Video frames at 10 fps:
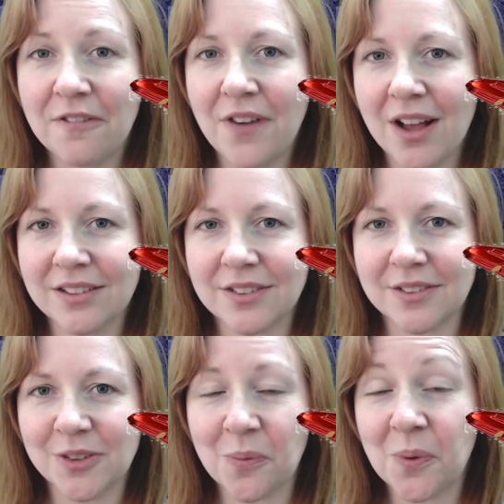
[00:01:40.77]

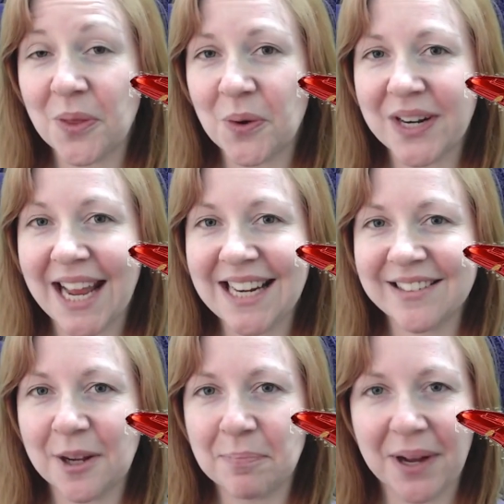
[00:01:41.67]
fastened with
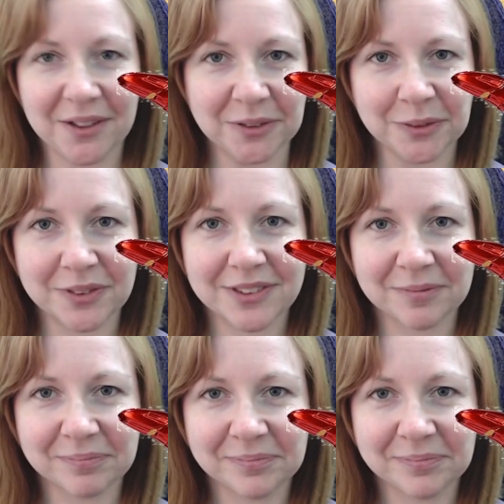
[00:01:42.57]
ornate buckles,